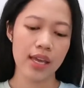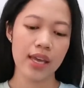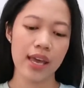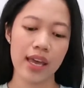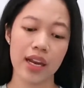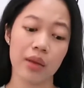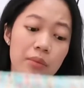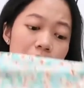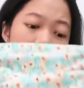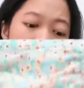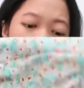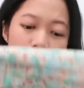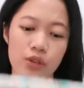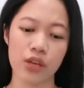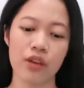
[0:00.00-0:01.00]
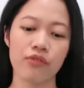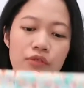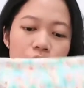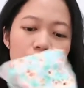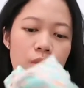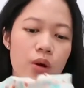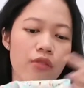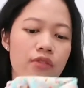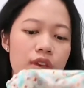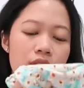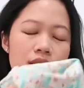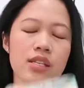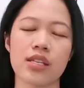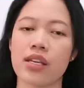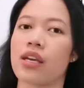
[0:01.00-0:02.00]
and I'm gonna insert a photo of
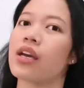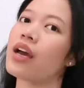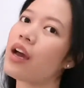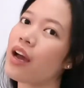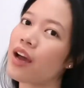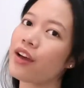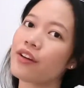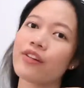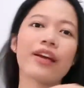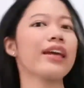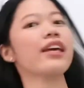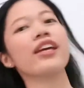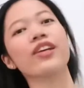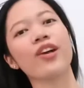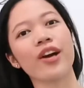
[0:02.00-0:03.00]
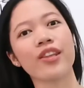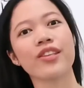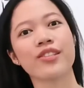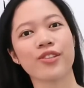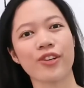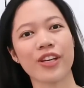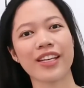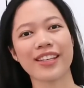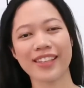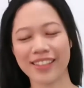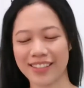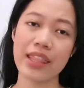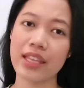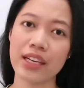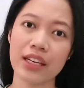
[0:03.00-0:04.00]
it right here on the screen.
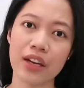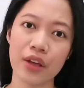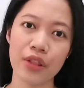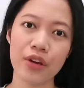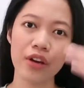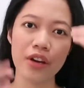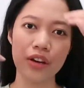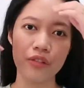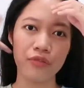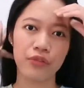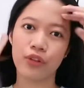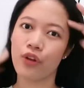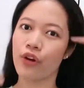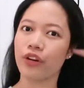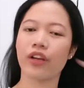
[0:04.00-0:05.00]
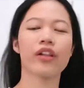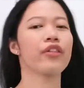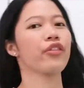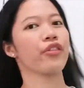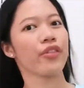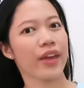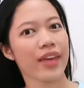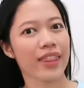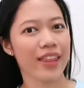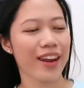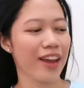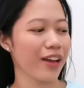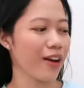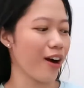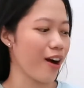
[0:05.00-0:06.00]
And then another floral thing that
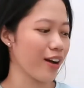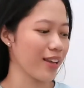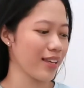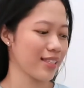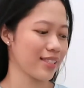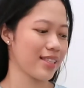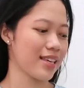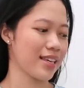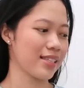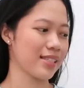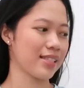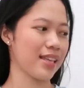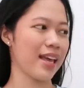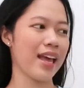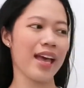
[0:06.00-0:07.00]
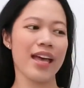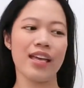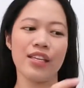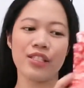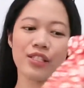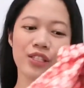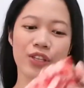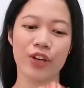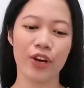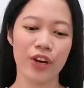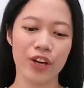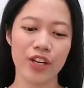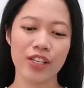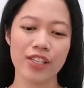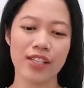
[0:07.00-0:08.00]
I got is this
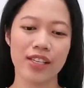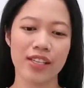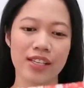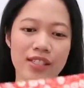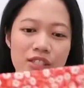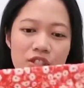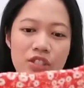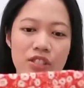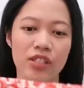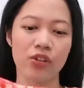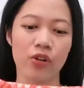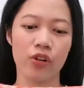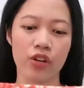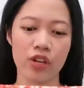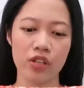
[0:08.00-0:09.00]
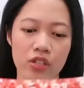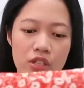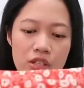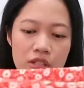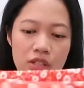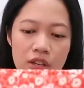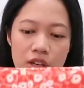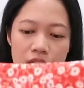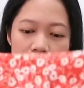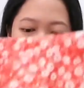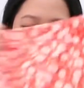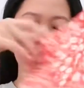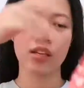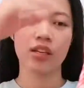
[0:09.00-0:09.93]
skirt. It's just an orange skirt.